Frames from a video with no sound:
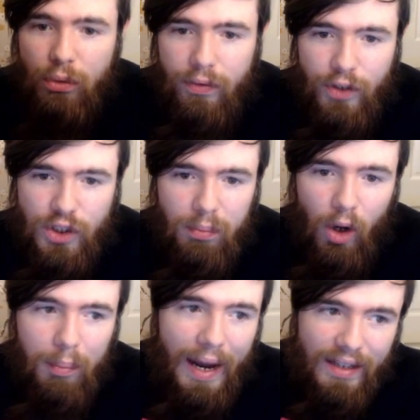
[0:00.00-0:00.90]
of your
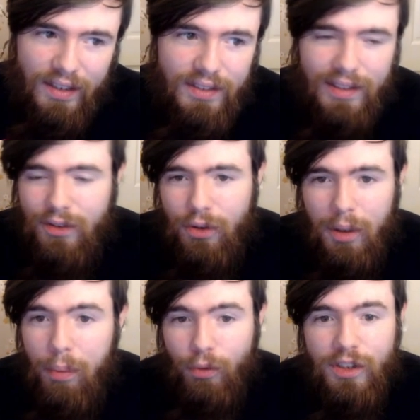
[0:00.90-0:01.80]
small magnets into an
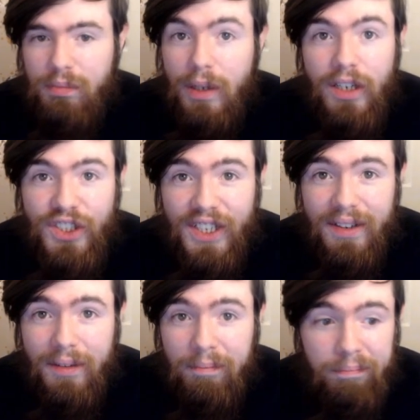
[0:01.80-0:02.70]
opponent's Mirror
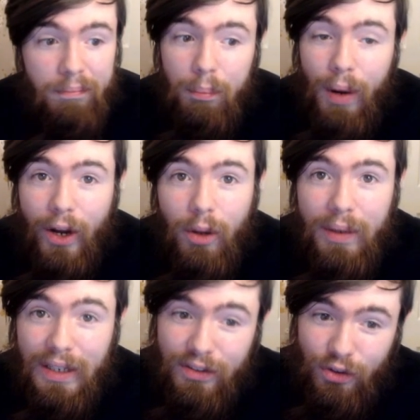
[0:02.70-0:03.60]
Jade, by all
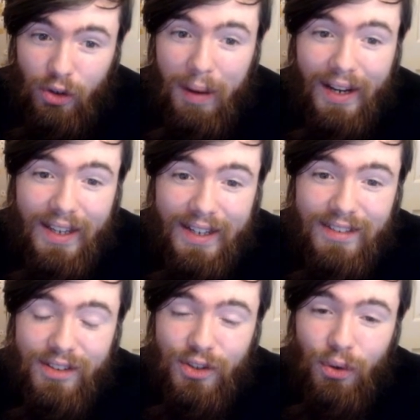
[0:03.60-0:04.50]
means, your magnet
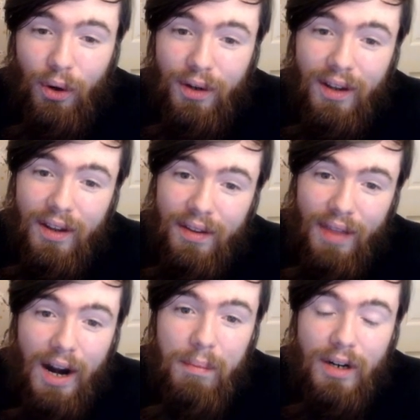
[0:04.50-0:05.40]
gets destroyed,
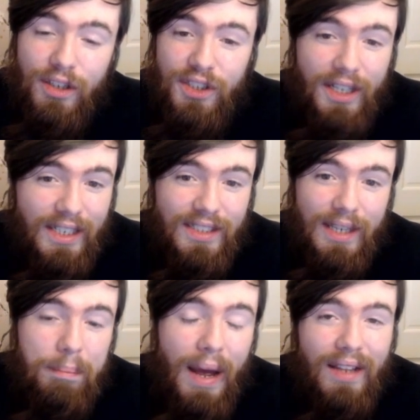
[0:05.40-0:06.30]
their Mirror Jade gets
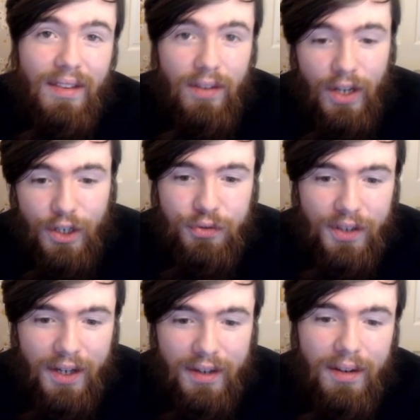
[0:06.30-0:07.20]
sent back to the extra
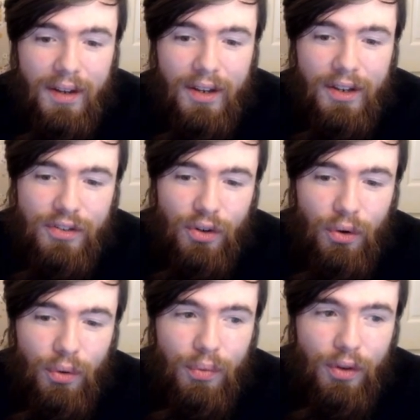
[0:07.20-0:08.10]
deck.
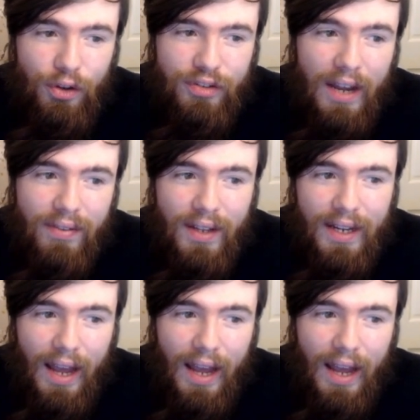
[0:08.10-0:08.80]
So there's definitely